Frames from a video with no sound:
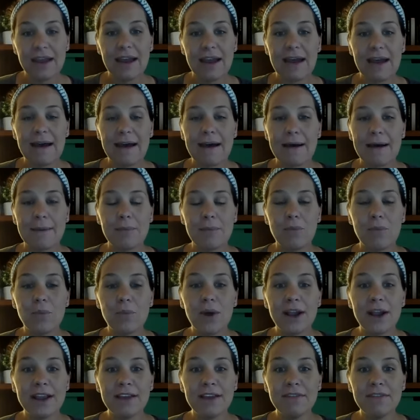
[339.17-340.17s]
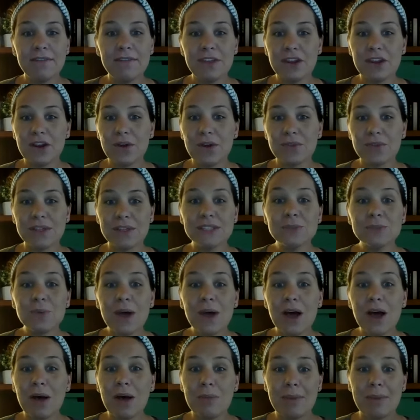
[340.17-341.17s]
Um, what if, you know, this will
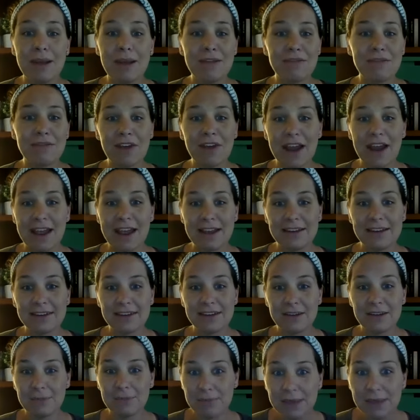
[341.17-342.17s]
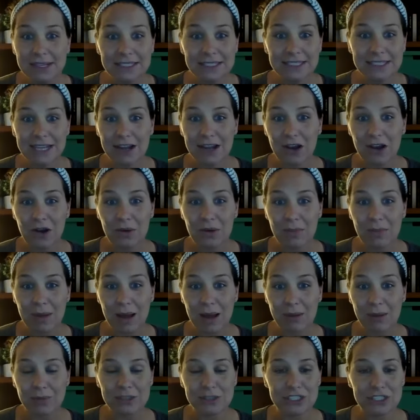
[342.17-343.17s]
help my friend be a stay at home
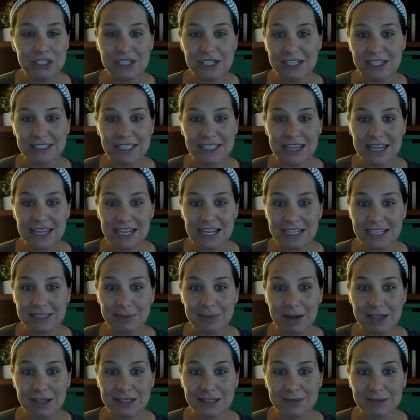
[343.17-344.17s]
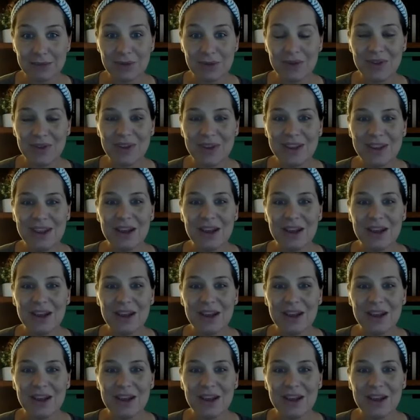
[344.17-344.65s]
mom when she doesn't think it's possible?